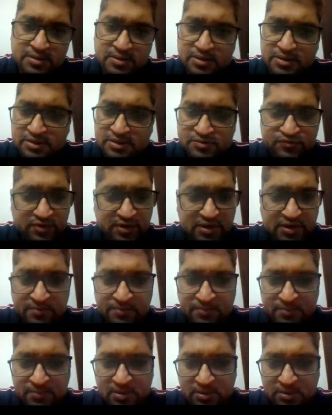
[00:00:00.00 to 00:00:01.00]
is very
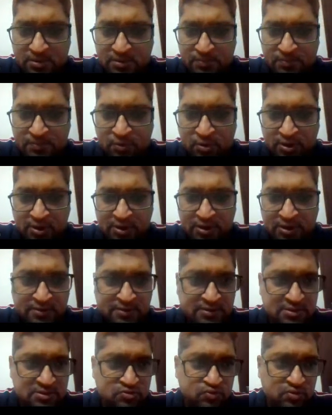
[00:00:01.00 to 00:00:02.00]
important in
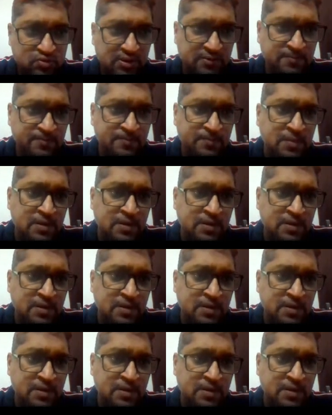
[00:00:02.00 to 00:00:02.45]
this one.